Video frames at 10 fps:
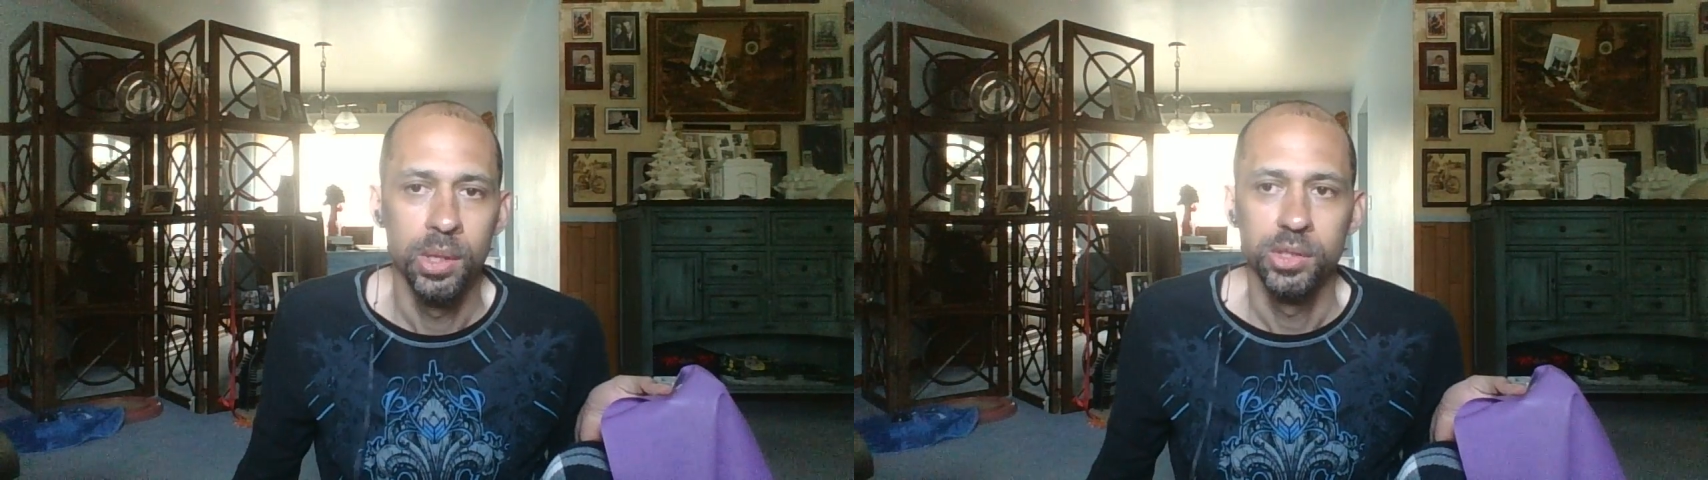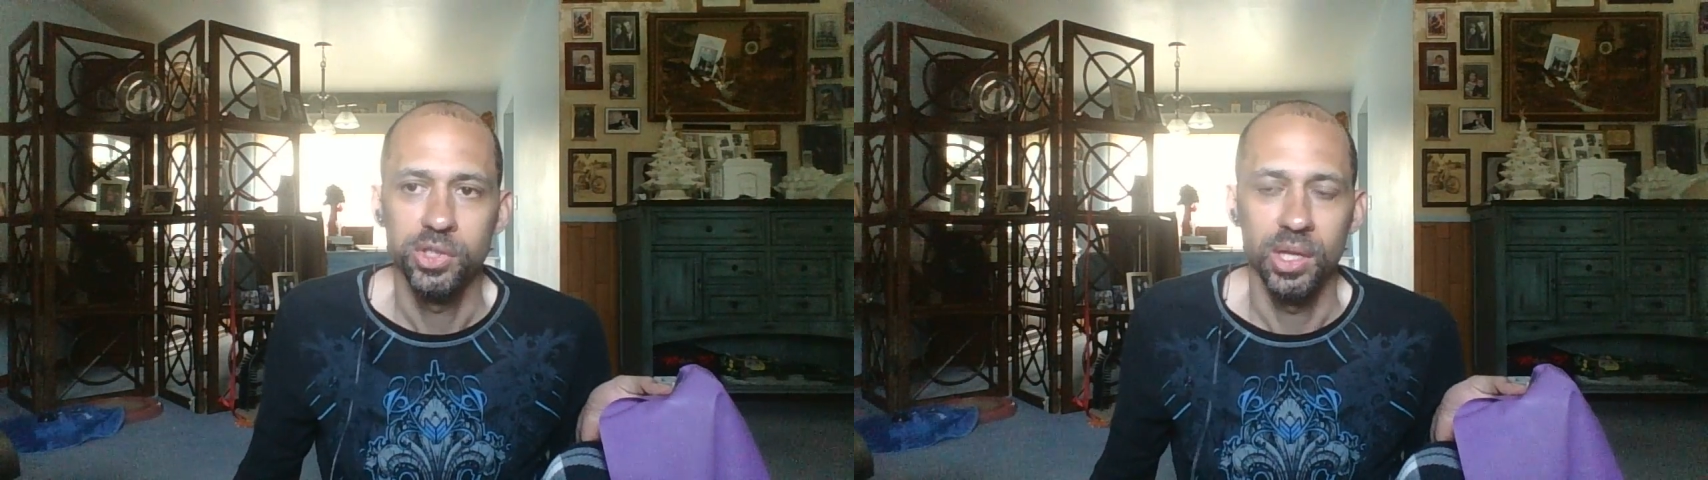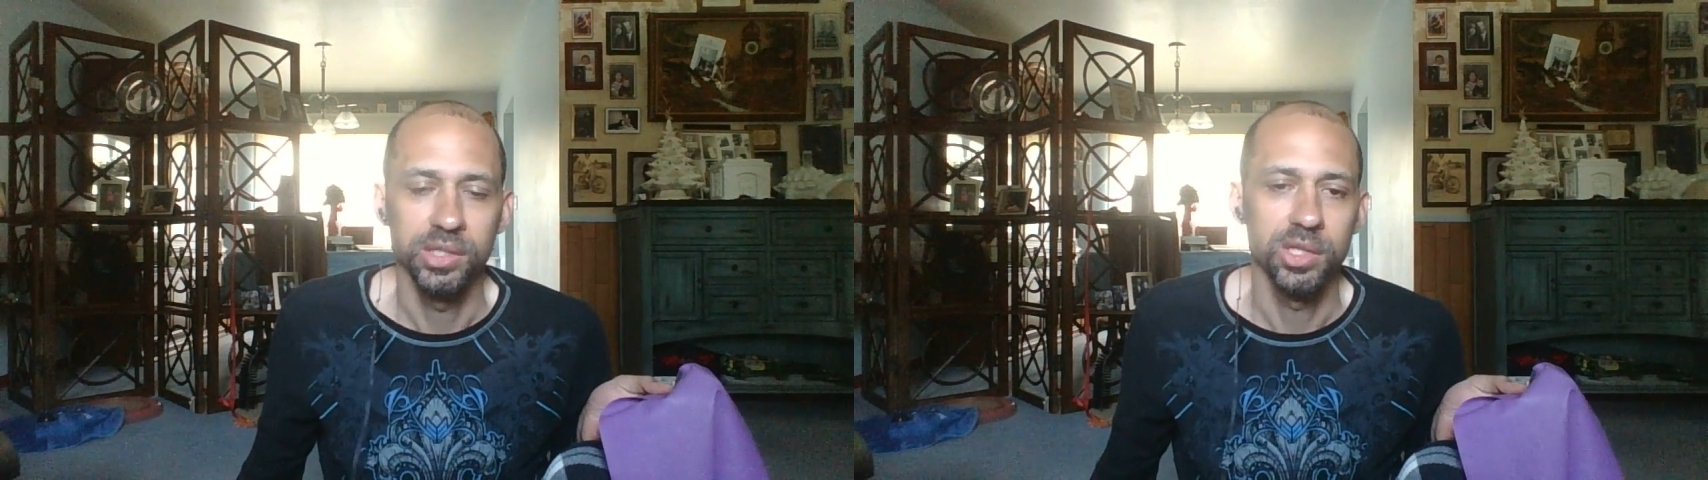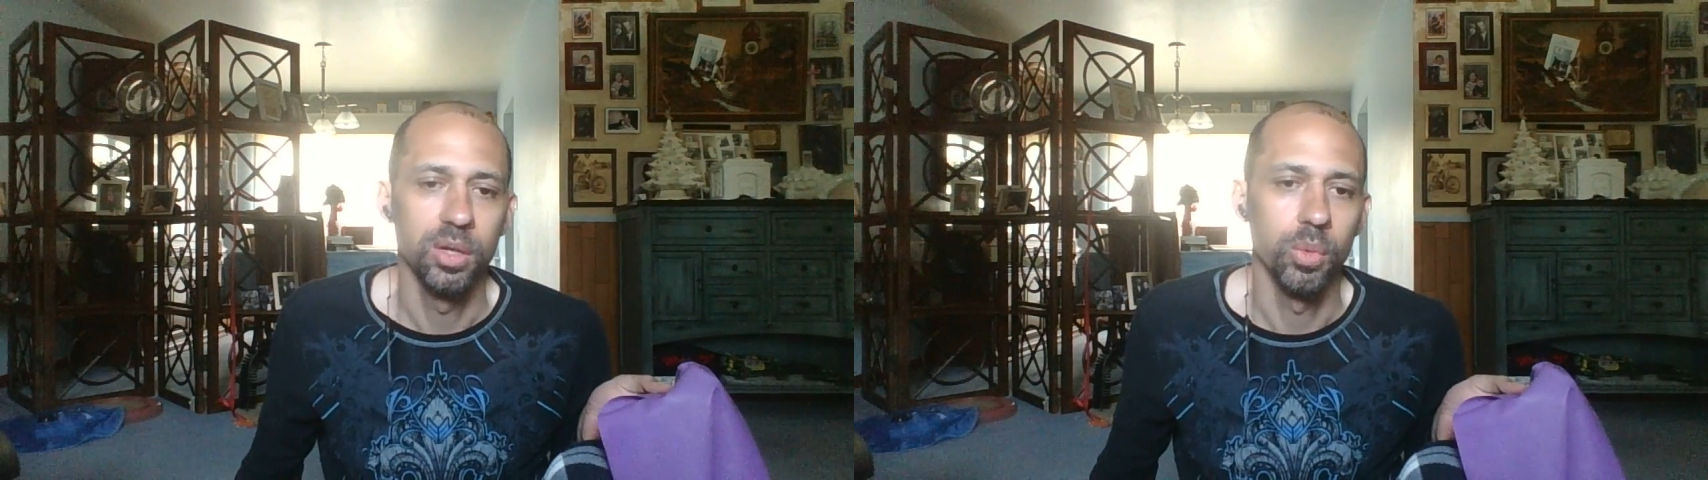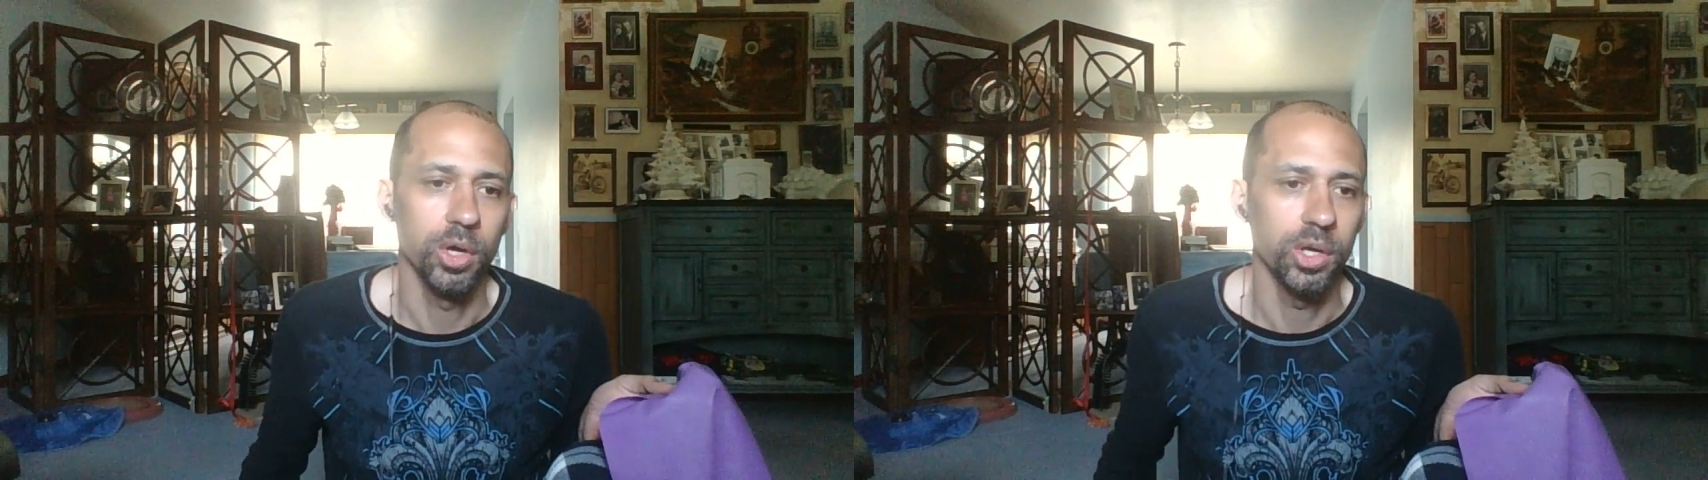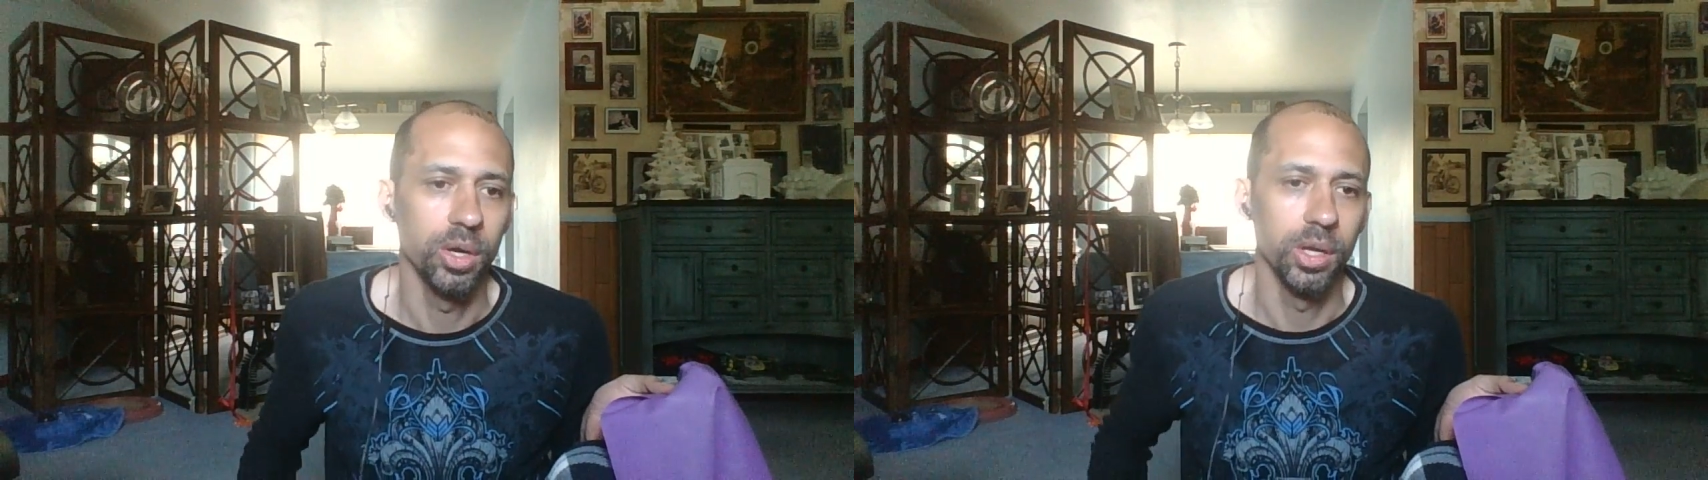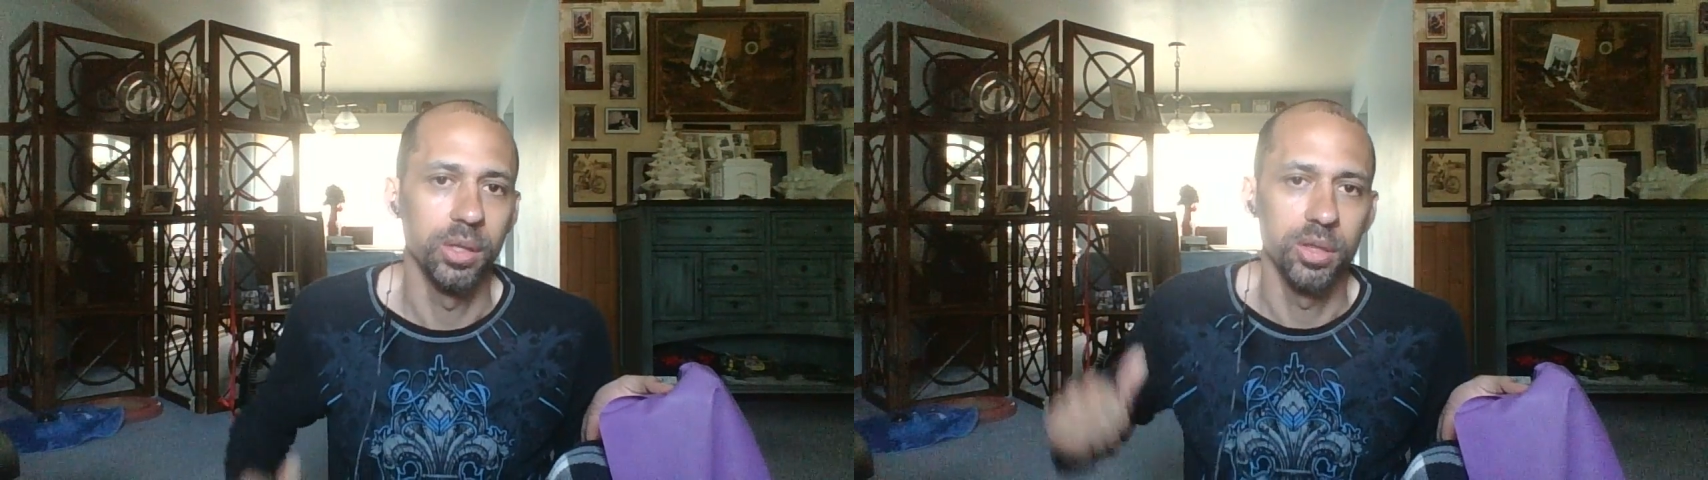So that's going to work on